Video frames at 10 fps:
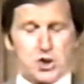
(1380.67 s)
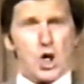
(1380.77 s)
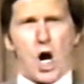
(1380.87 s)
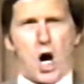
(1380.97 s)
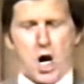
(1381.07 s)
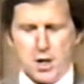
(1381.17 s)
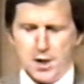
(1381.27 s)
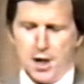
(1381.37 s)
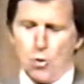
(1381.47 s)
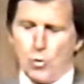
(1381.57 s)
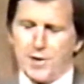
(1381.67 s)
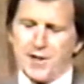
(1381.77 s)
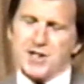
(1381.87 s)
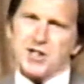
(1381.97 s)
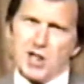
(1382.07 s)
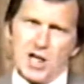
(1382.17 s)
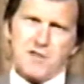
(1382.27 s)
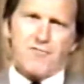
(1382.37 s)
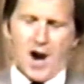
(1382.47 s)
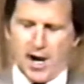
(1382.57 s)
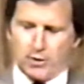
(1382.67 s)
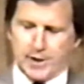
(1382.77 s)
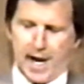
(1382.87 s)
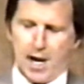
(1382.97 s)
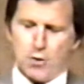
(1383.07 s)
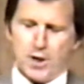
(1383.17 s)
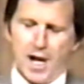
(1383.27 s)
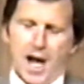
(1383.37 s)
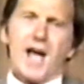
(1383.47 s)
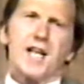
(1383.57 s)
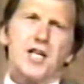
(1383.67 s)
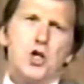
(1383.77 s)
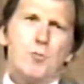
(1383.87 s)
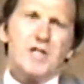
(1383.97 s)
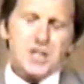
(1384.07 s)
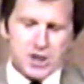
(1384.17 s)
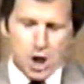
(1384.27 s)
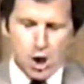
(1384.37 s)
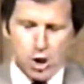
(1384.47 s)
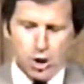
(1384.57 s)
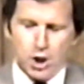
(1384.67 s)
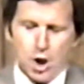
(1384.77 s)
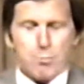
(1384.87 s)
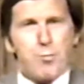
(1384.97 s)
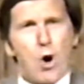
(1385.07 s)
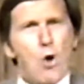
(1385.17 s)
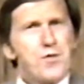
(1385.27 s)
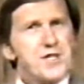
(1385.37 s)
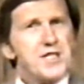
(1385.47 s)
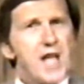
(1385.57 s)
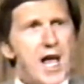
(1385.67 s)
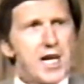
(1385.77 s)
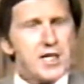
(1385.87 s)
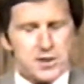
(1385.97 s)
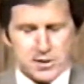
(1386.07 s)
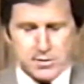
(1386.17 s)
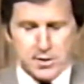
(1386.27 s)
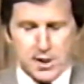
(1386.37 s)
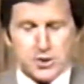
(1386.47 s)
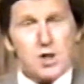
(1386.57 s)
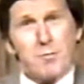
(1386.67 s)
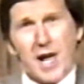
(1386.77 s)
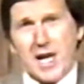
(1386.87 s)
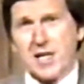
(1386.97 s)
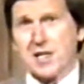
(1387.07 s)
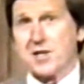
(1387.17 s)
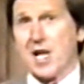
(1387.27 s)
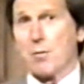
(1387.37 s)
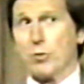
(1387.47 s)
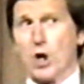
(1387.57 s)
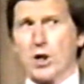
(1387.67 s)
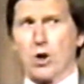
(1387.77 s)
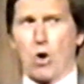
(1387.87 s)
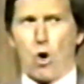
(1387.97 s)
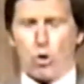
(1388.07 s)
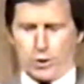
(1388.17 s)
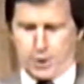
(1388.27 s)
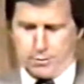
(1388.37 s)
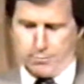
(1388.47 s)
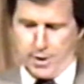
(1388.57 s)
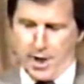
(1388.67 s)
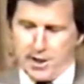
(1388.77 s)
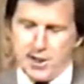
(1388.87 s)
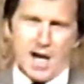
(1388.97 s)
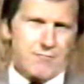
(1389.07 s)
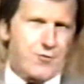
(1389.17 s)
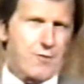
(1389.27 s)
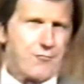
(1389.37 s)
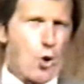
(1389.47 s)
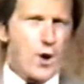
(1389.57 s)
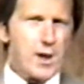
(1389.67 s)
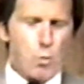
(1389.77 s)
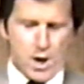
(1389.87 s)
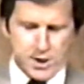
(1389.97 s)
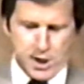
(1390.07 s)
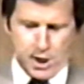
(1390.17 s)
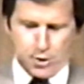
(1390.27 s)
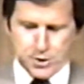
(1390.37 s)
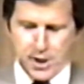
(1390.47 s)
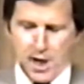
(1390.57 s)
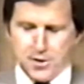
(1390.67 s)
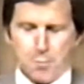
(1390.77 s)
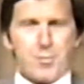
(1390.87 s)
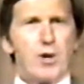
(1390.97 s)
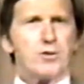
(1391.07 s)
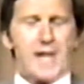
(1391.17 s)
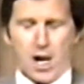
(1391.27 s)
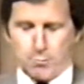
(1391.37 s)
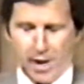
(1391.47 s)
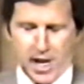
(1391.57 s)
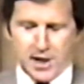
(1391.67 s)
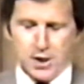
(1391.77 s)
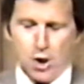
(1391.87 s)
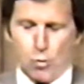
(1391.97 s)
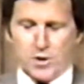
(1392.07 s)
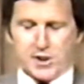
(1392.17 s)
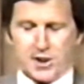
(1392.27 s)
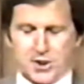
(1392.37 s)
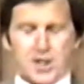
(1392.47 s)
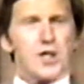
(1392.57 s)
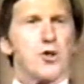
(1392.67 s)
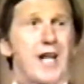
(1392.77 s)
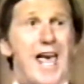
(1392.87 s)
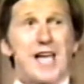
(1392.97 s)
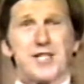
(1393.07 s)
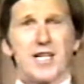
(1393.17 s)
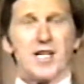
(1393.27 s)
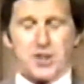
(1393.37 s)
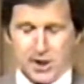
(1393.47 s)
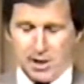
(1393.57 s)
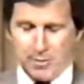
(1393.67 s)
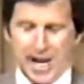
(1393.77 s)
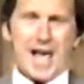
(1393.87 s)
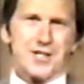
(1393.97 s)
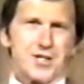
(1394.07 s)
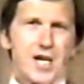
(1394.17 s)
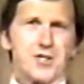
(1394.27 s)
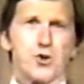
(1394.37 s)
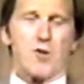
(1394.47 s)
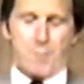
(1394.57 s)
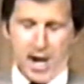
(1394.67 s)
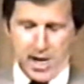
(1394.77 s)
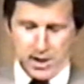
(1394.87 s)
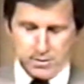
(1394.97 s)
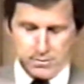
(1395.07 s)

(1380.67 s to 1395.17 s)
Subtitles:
jaw with its teeth filed down and a human skull, both stained to make them look older. Yet for 41 years, the Piltdown man was considered as a legitimate ancestor of man,